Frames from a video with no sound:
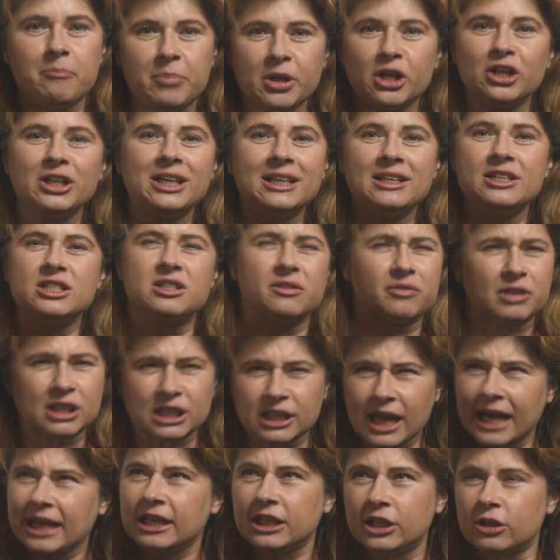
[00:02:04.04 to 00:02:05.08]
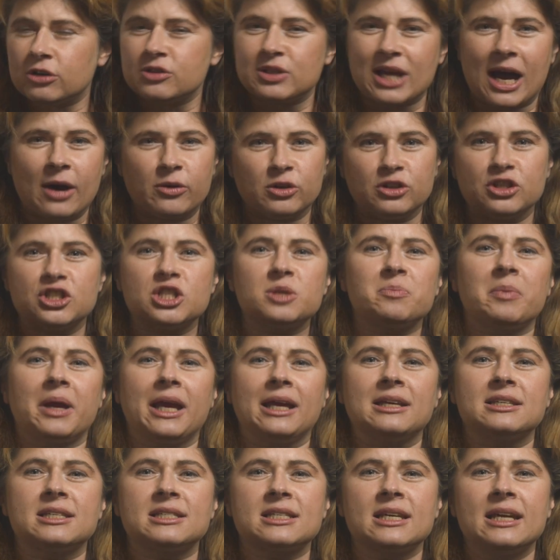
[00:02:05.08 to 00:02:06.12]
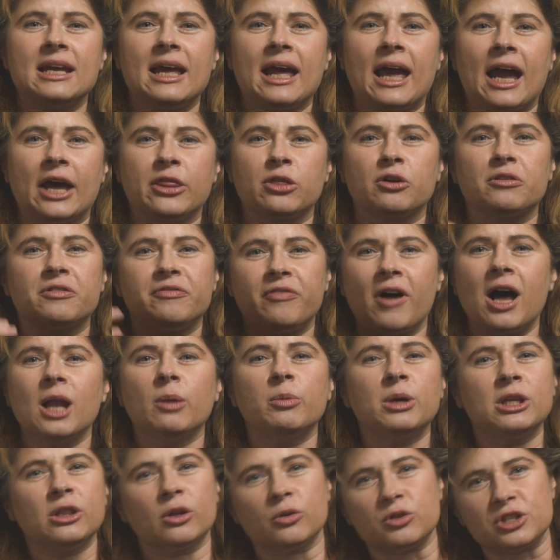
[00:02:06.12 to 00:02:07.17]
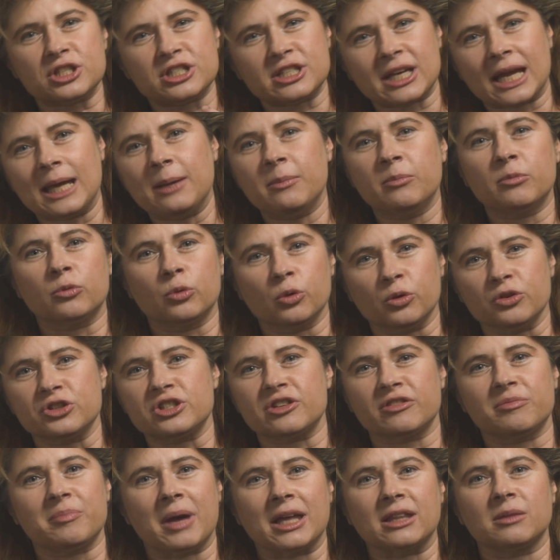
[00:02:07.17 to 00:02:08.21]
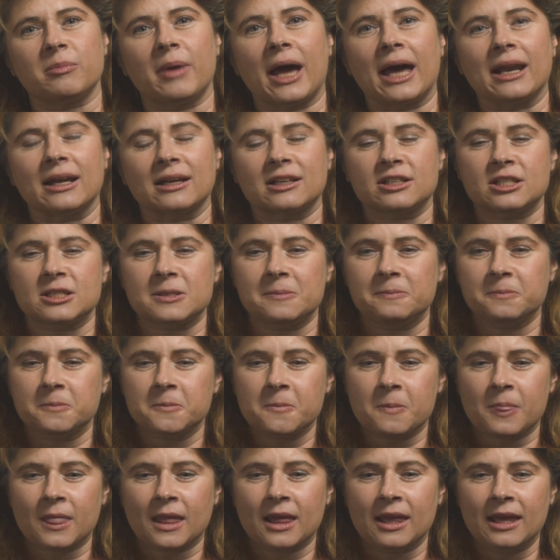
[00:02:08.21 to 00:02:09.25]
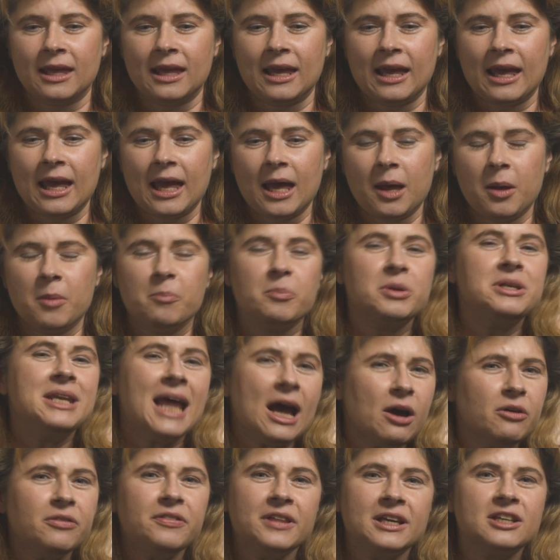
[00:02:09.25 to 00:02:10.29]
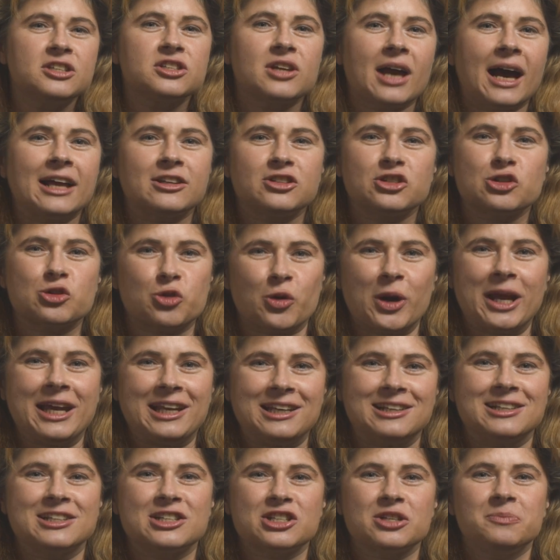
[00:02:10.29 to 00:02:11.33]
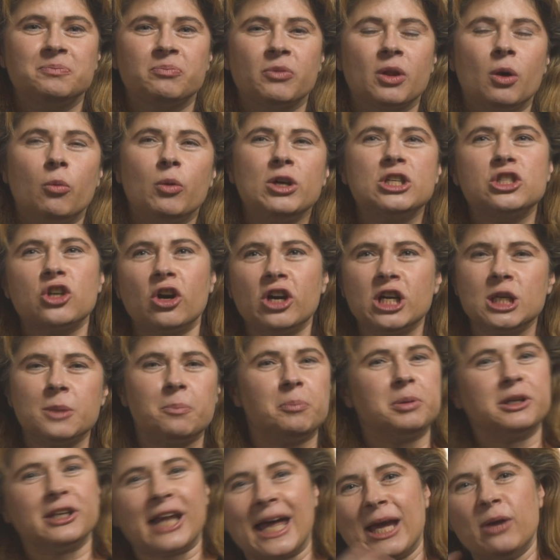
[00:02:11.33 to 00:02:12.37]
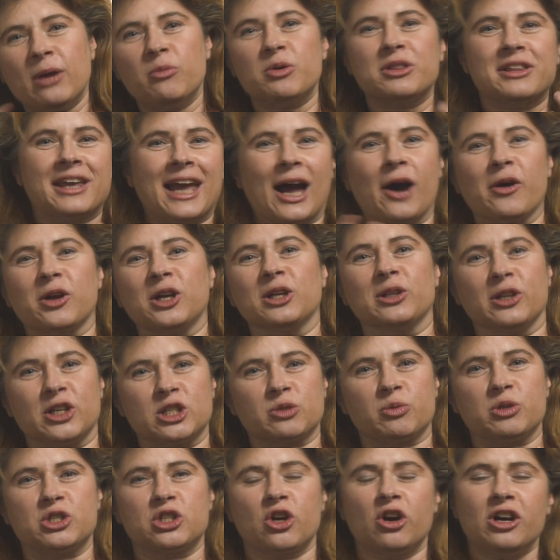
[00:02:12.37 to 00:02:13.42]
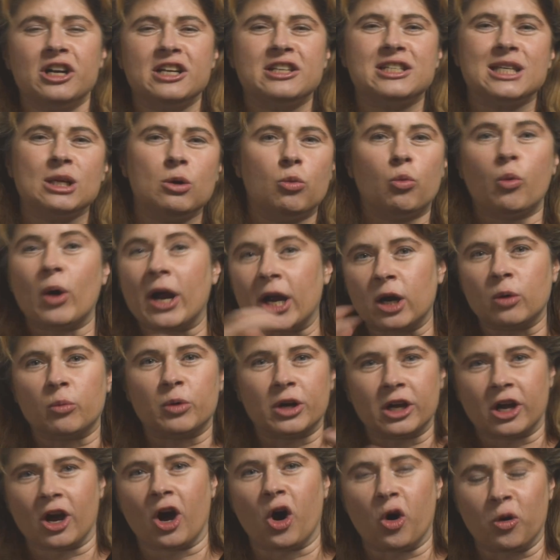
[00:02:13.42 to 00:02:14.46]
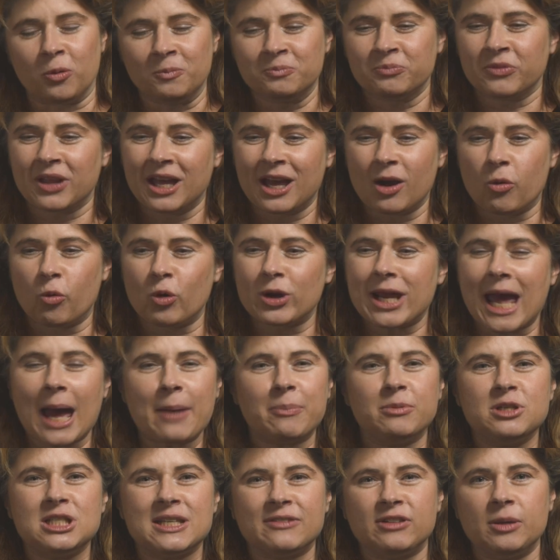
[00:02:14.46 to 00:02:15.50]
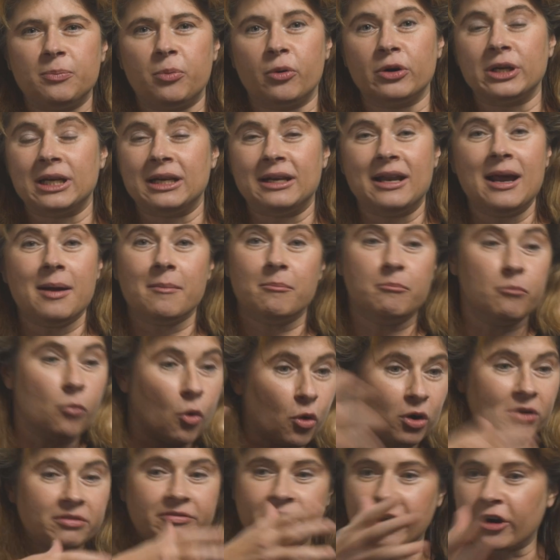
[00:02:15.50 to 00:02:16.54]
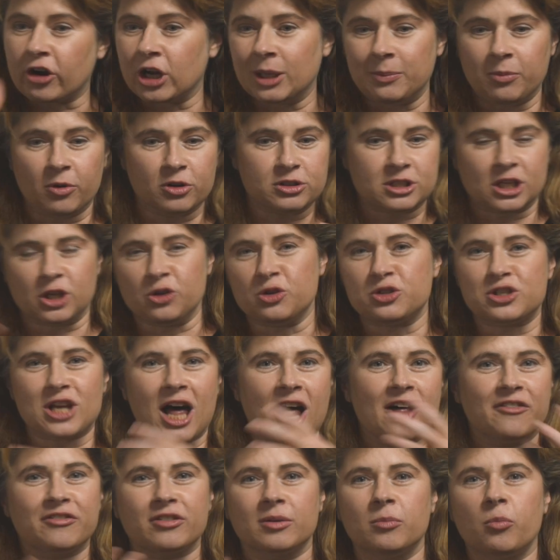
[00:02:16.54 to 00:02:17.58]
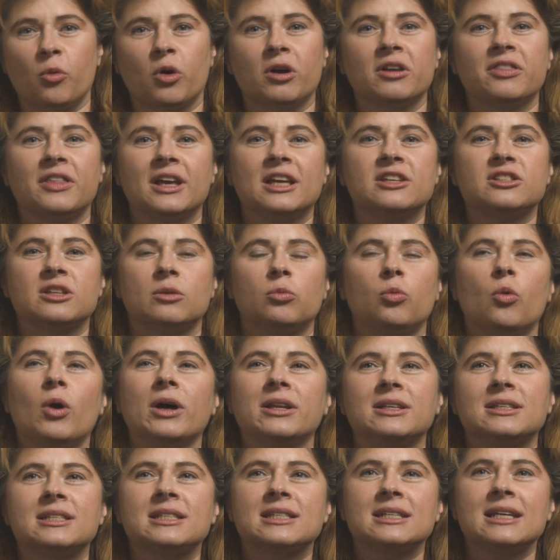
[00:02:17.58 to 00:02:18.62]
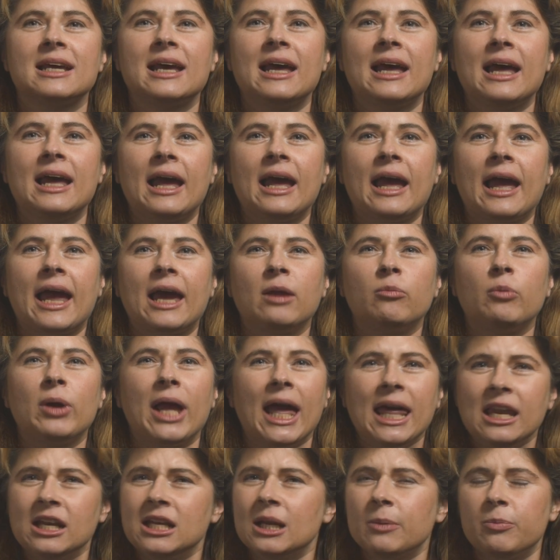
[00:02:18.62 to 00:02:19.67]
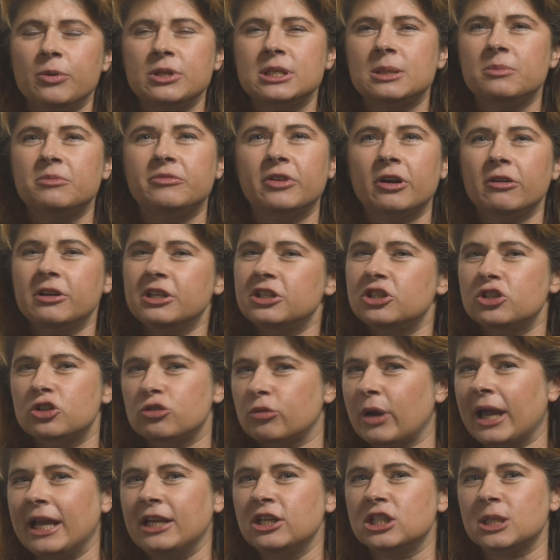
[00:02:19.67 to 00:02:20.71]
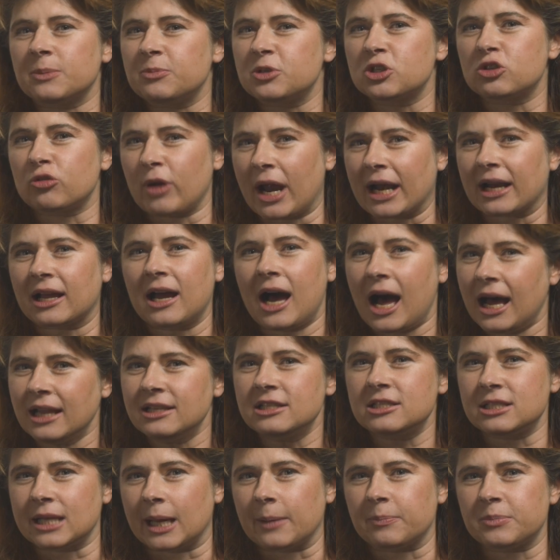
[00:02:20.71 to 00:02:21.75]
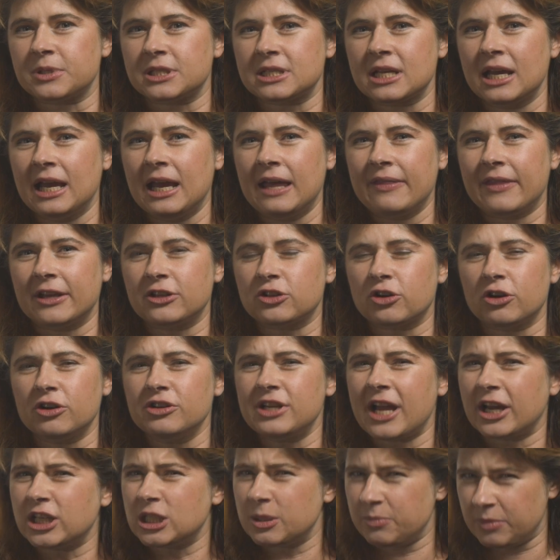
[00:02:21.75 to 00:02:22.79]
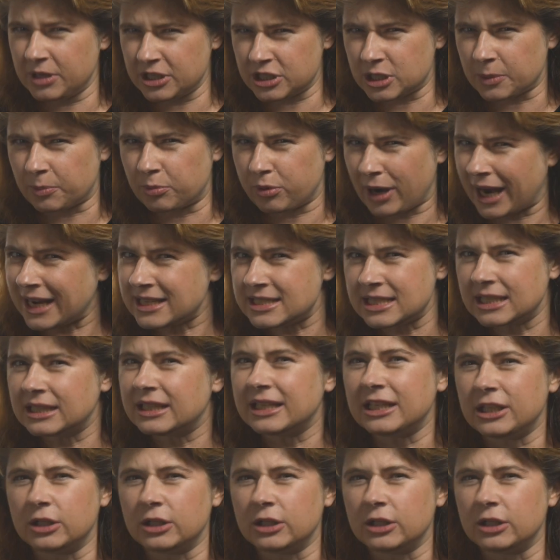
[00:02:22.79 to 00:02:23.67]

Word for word: billions of light years out in space, and they're following those same rules of mathematics. But now things got strange. We started to play with calculus. We started to see where it would go. What happens if you put in more variables and you solve for more things at once? And we ended up with some very strange abstract concepts that turned out to be surprisingly